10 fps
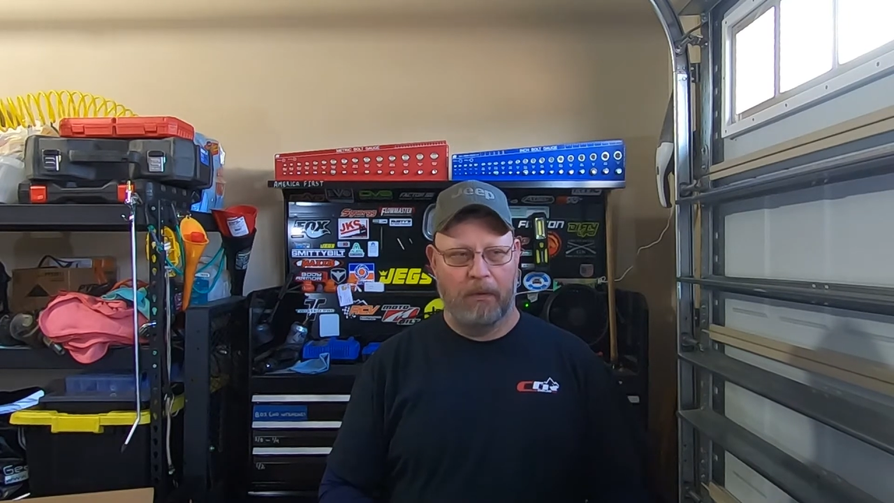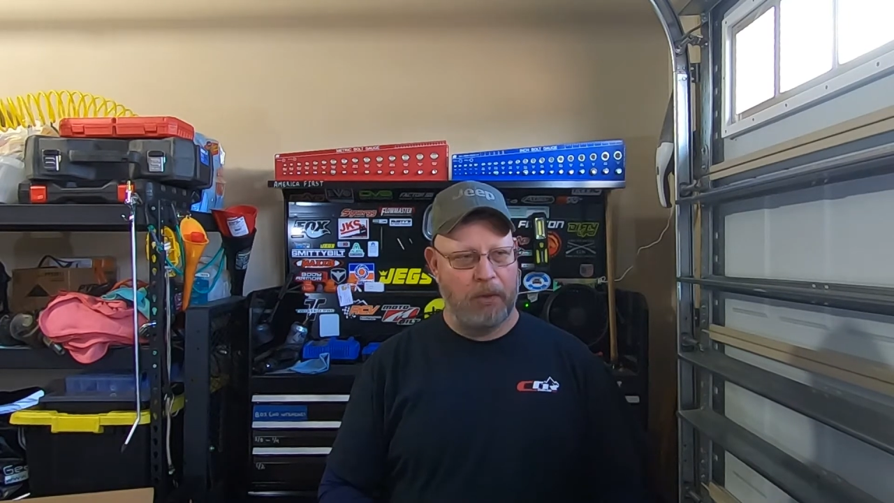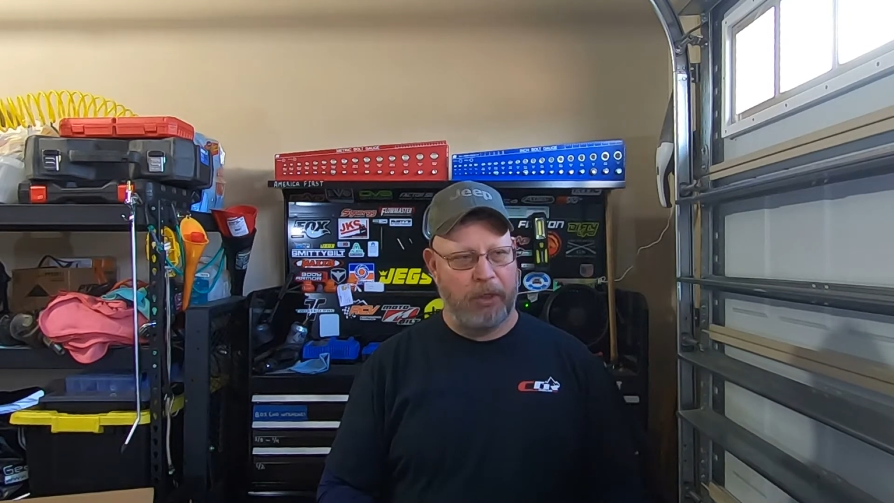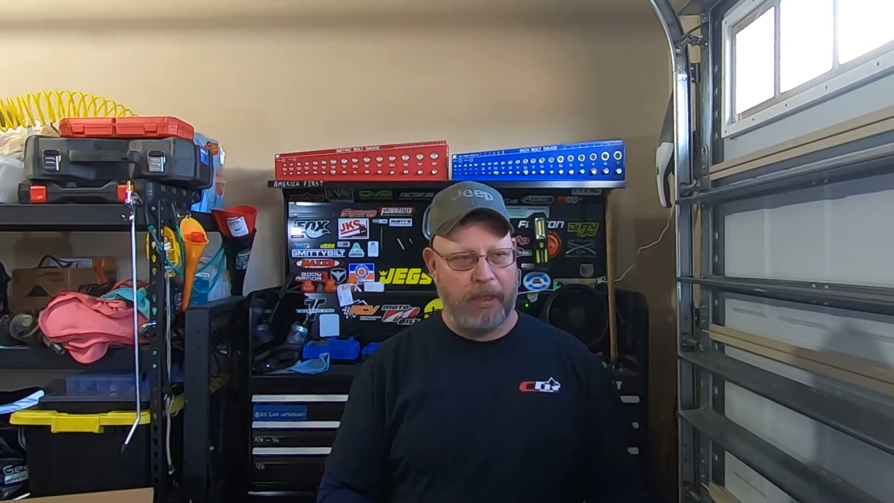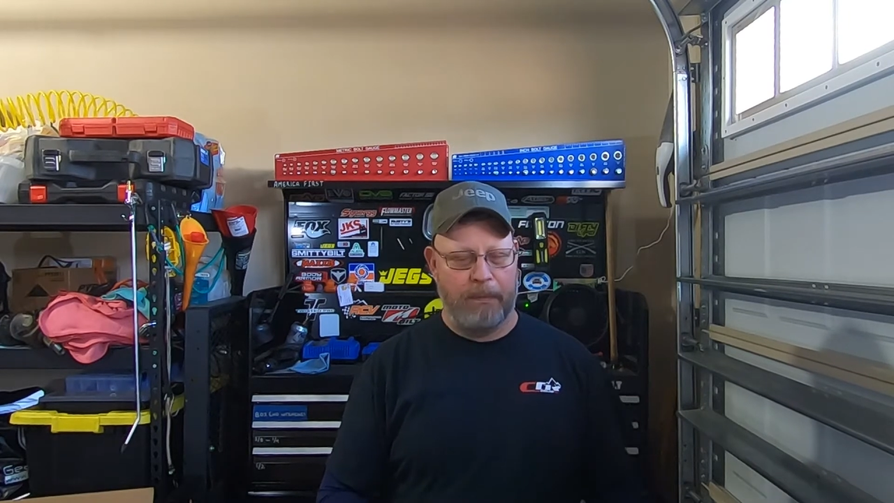
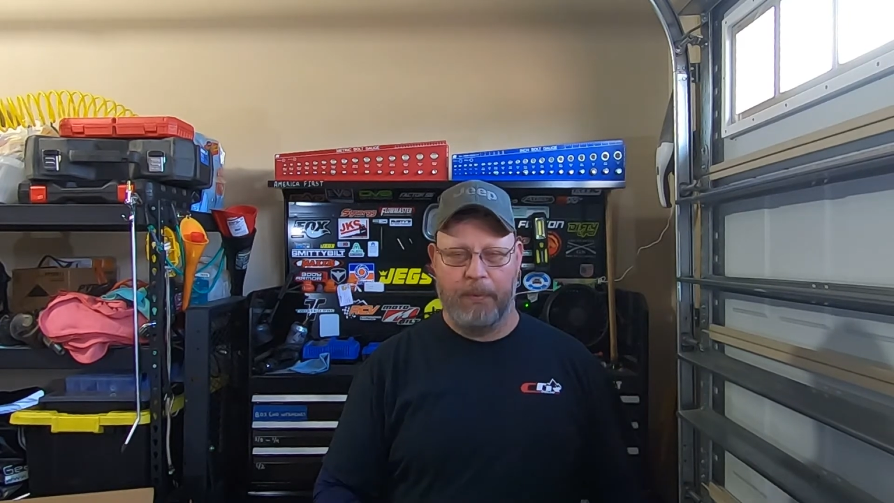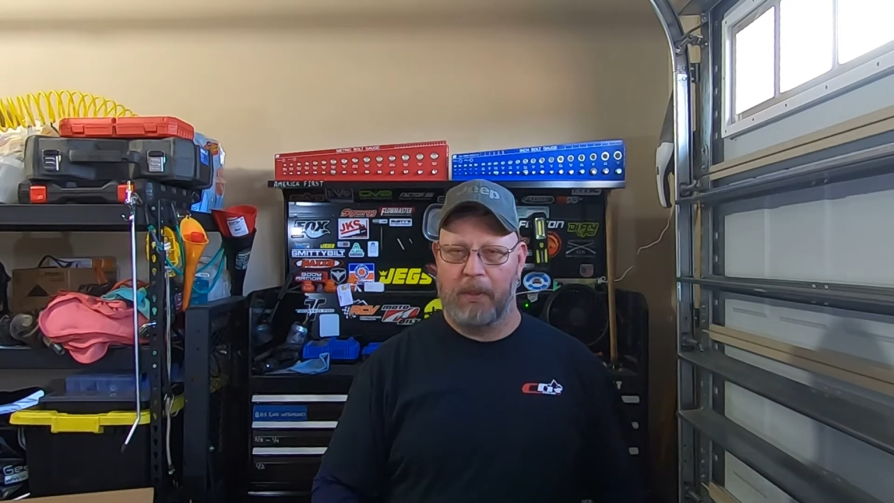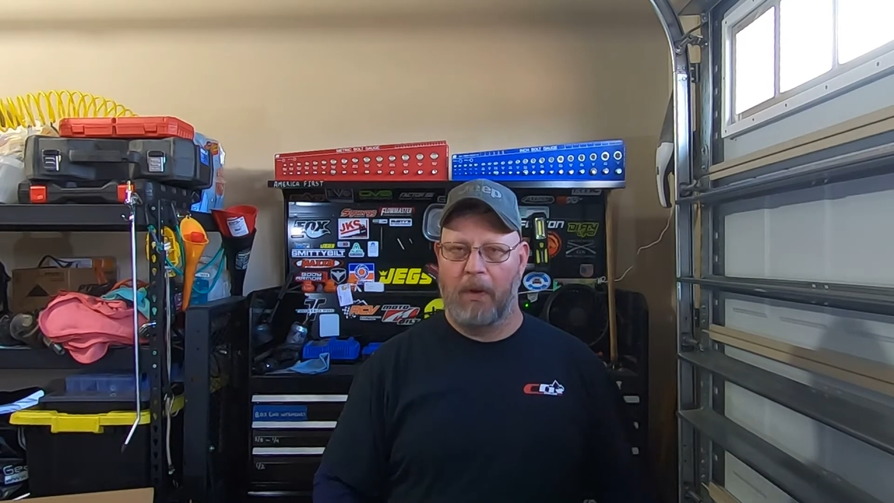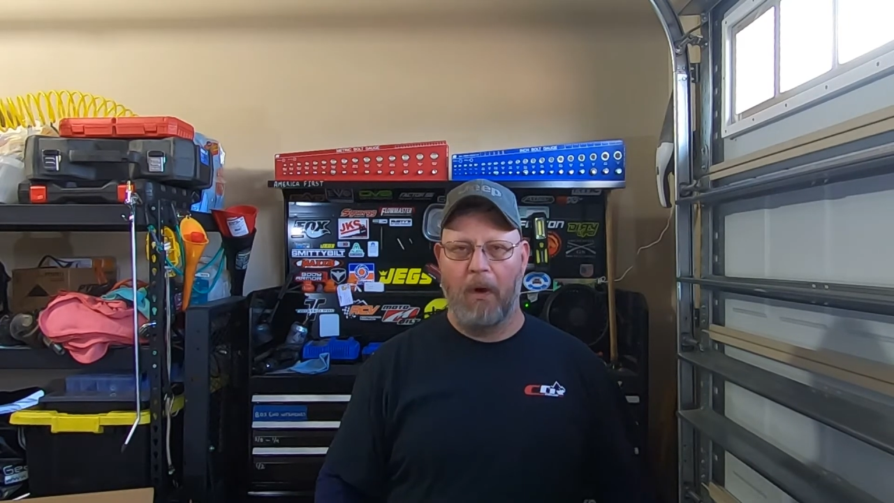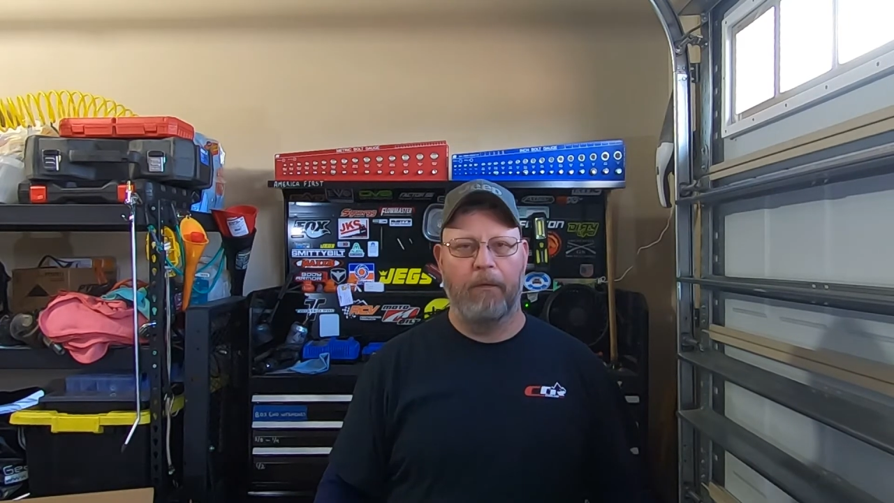Jeeps
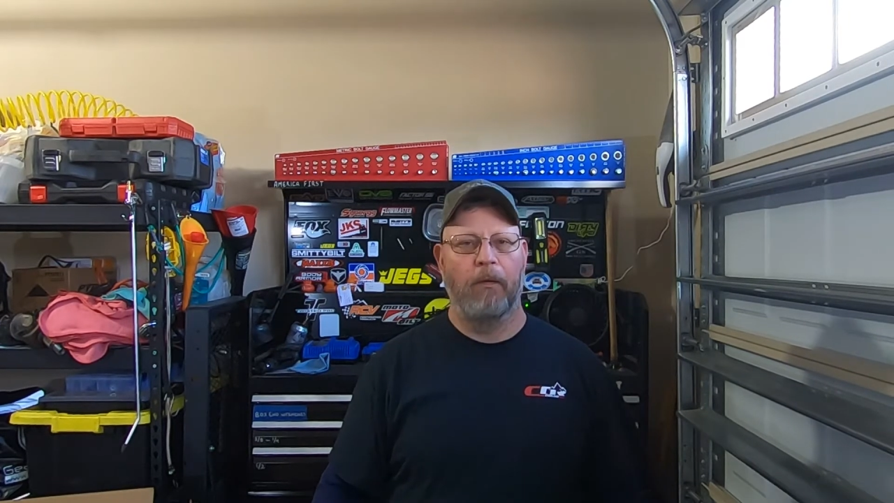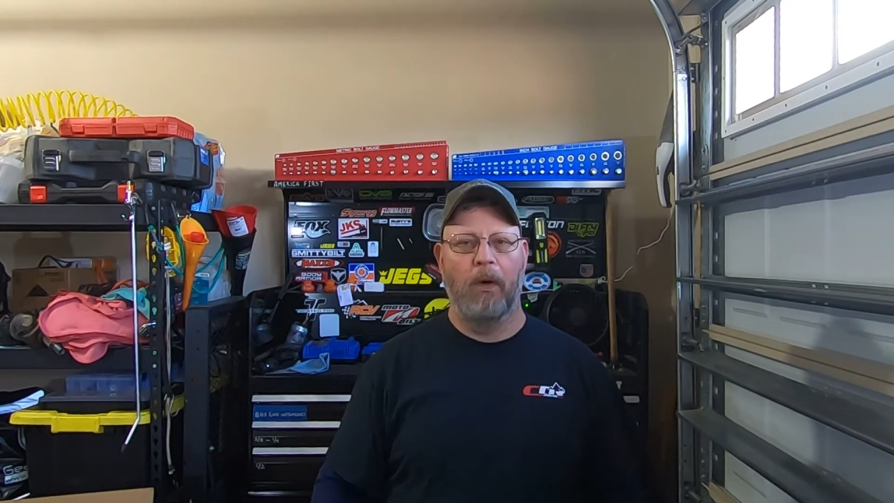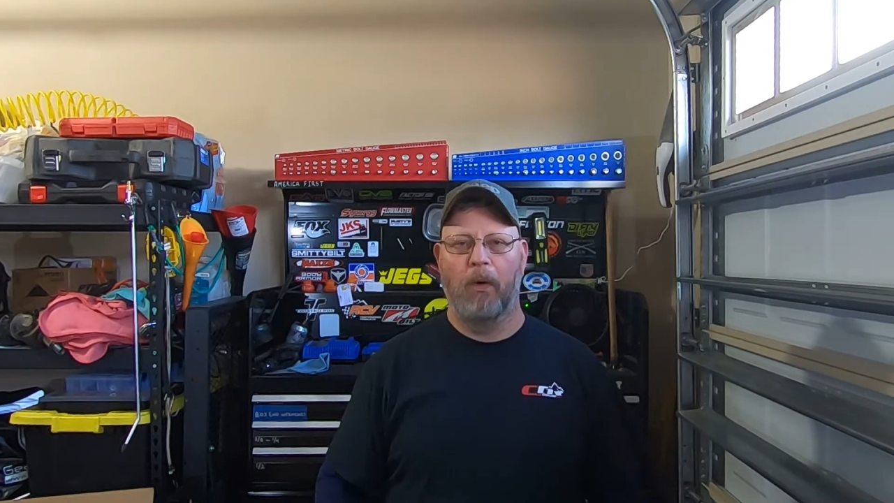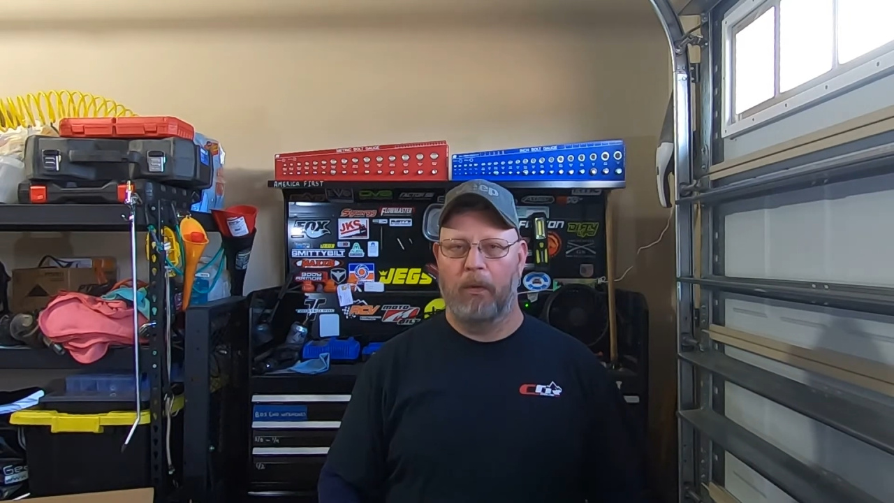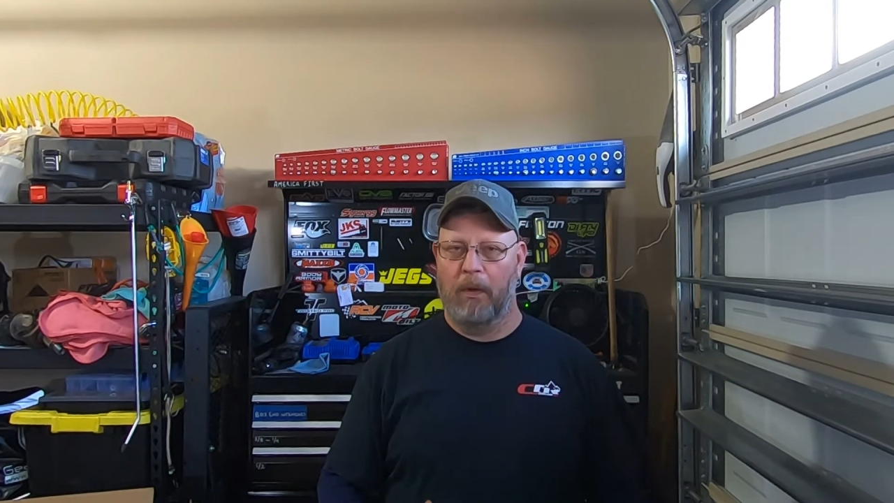and off-road